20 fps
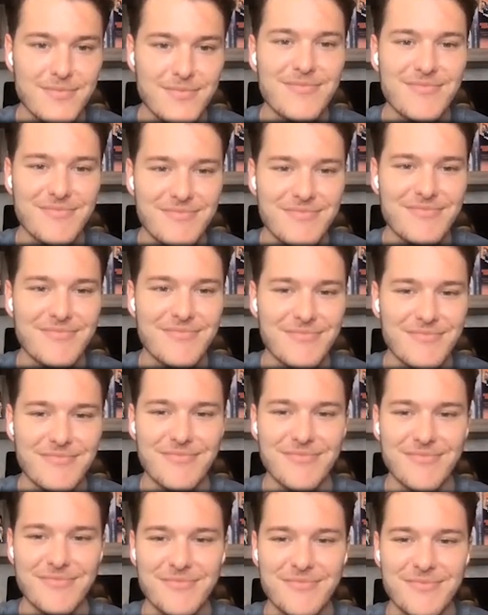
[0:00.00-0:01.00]

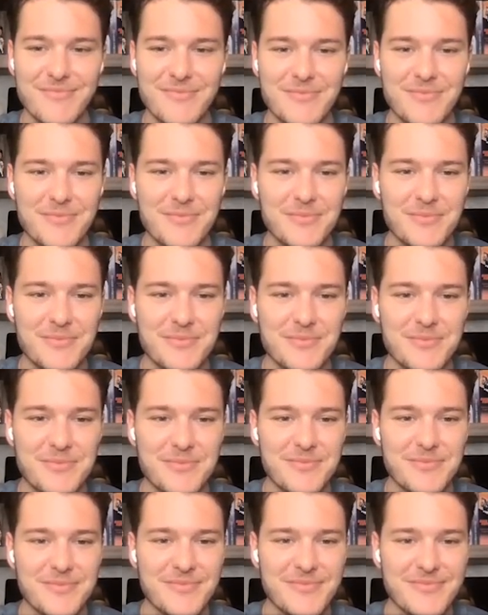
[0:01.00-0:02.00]

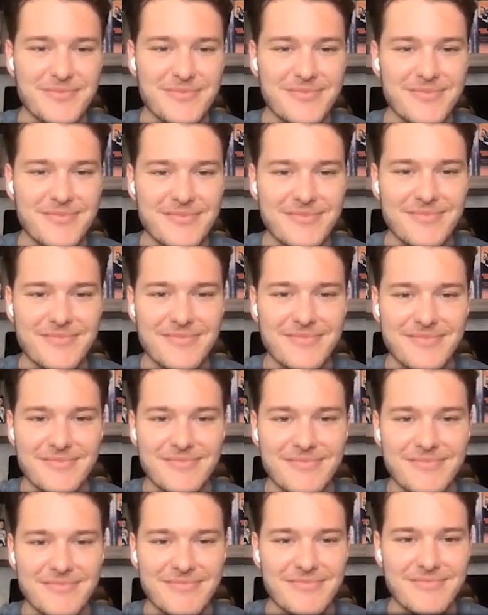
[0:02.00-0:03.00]

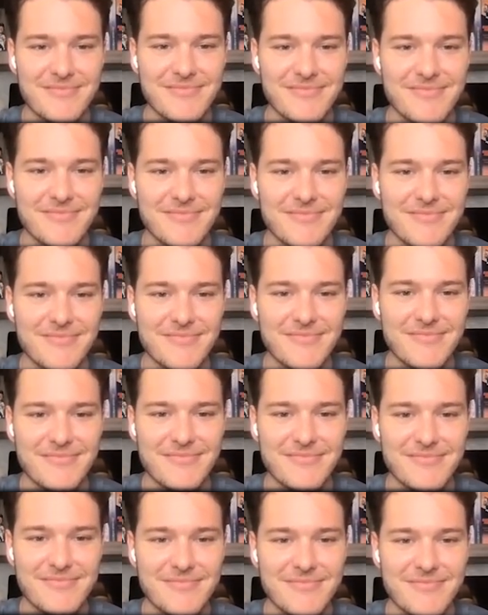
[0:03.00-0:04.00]

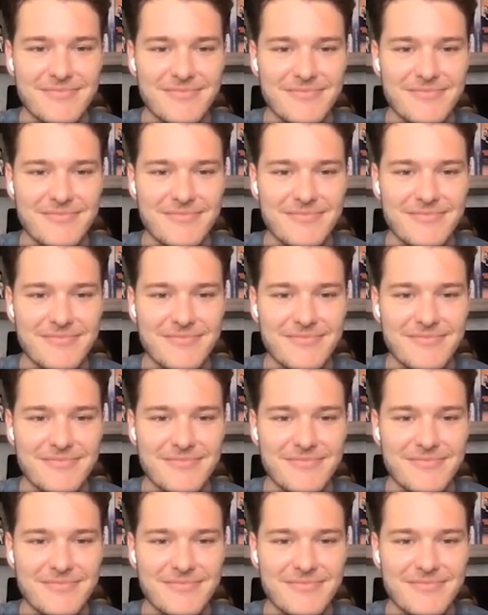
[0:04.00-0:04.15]
[no speech]